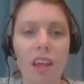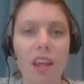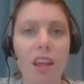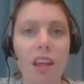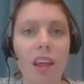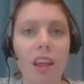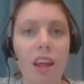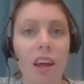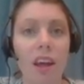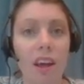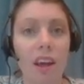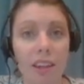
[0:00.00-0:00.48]

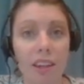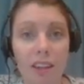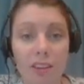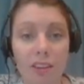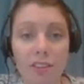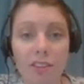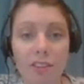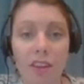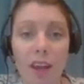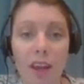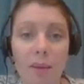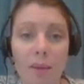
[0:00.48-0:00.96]
Another
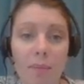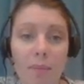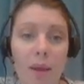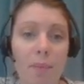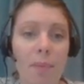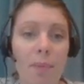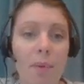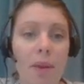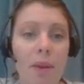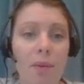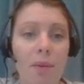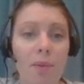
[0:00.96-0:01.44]
time might
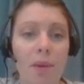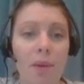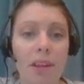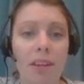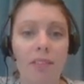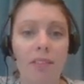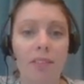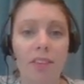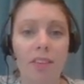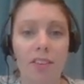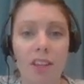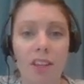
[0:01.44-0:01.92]
be when the
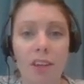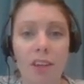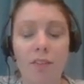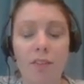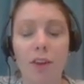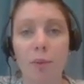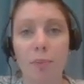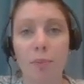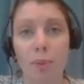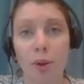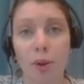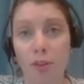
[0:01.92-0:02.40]
receiver
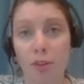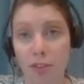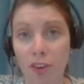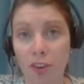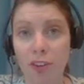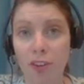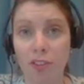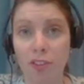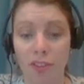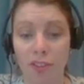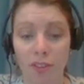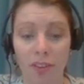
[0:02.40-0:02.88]

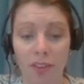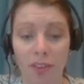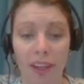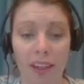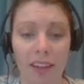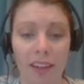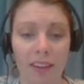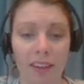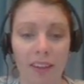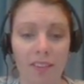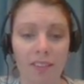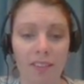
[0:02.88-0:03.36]
prefers
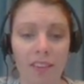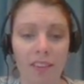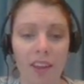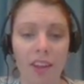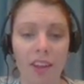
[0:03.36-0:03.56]
directness.